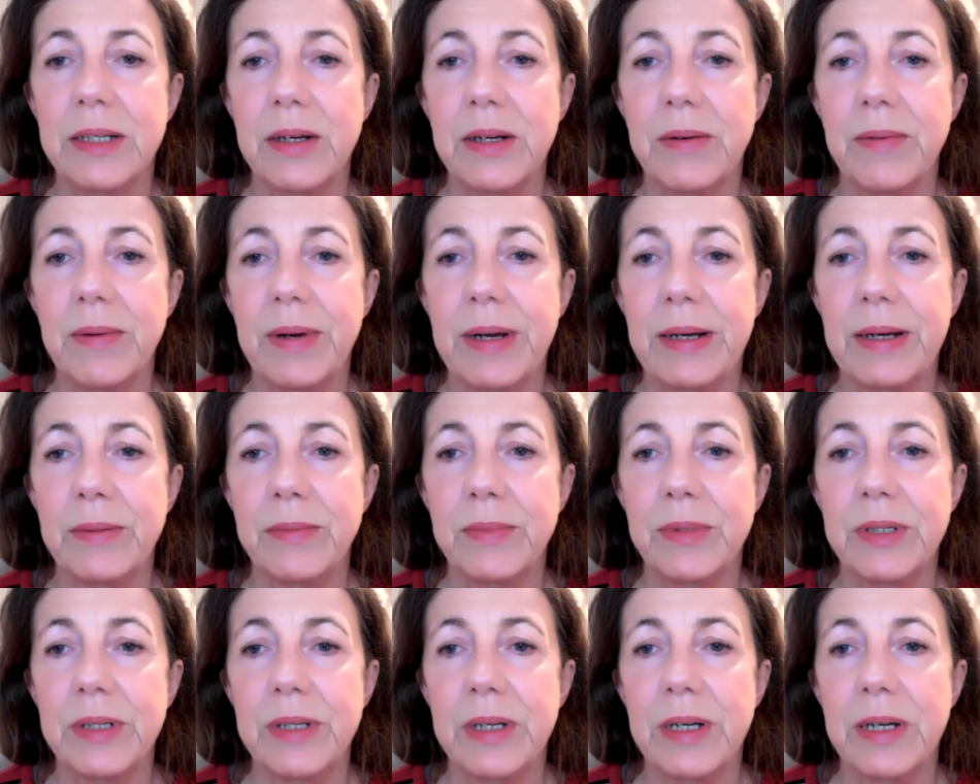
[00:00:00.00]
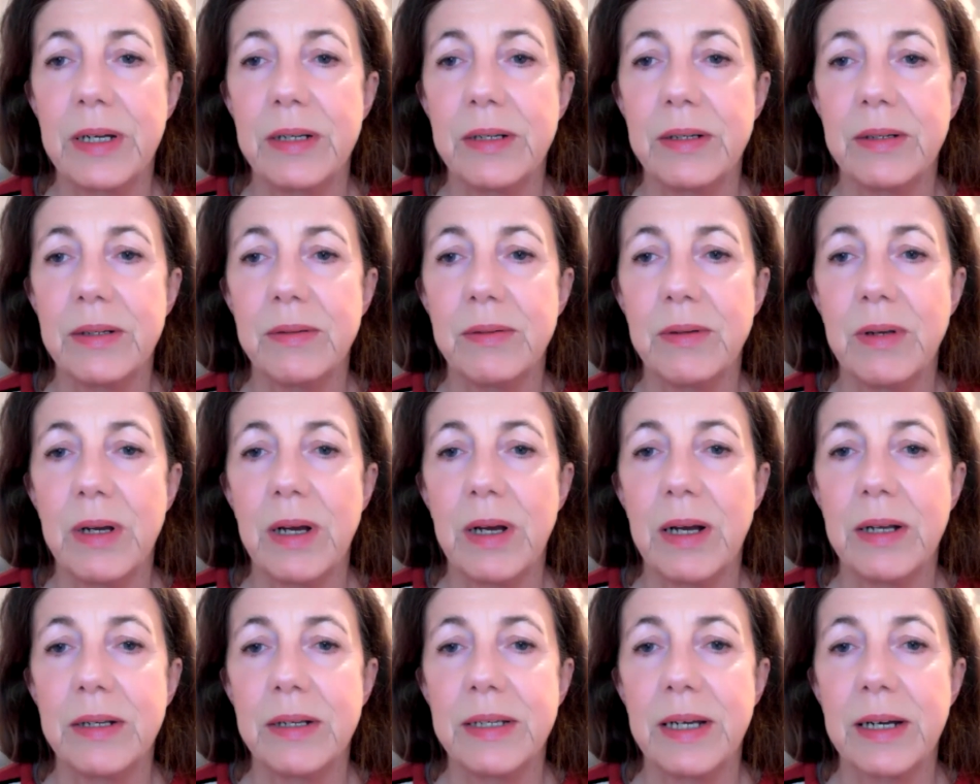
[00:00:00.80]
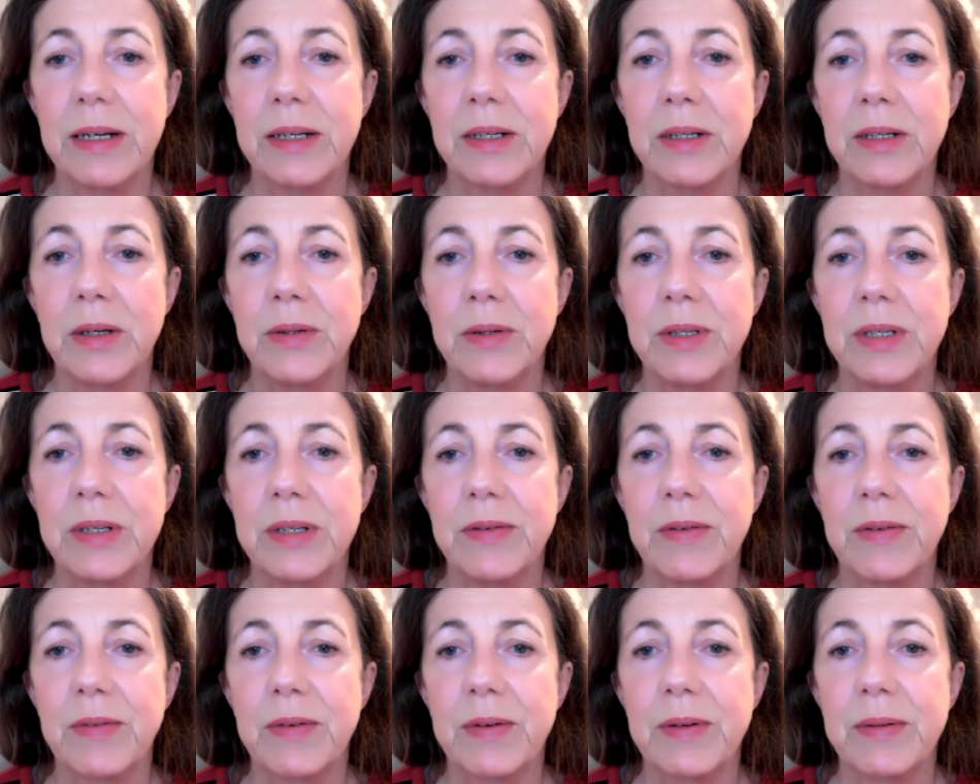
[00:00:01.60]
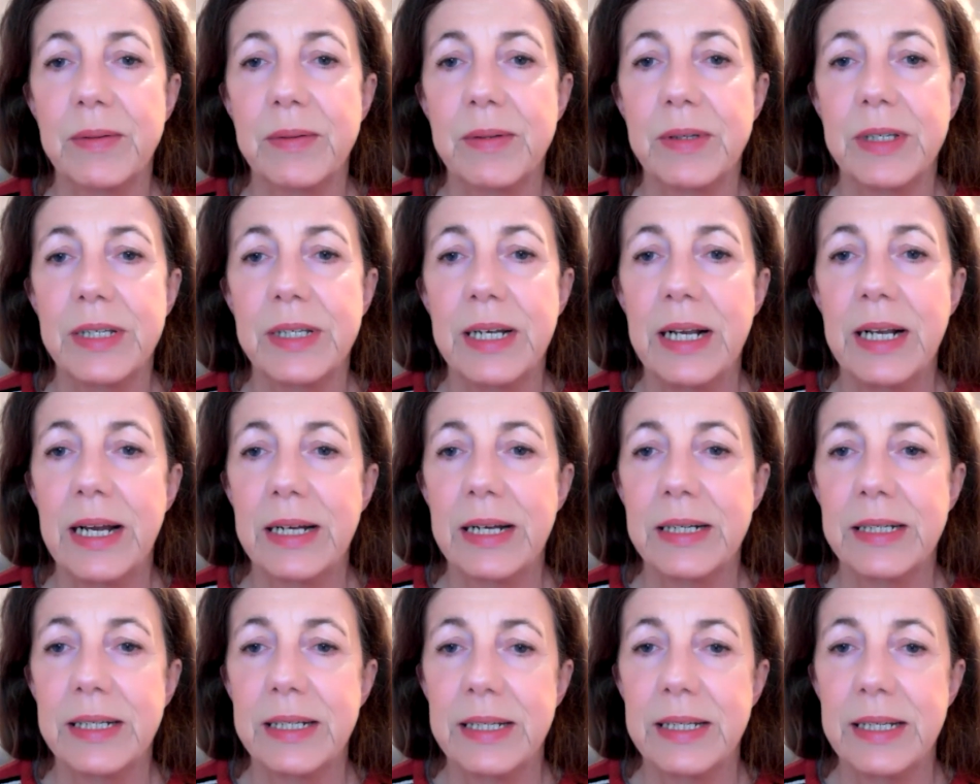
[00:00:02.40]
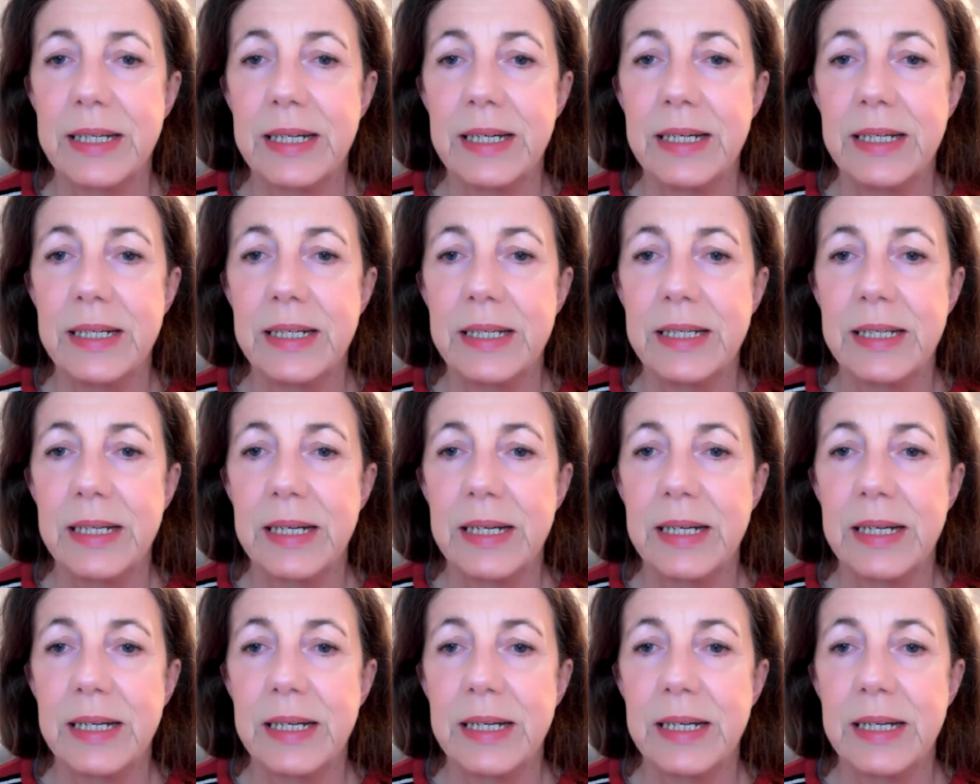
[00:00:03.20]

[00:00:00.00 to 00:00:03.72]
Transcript: around a diagnosis of celiac disease.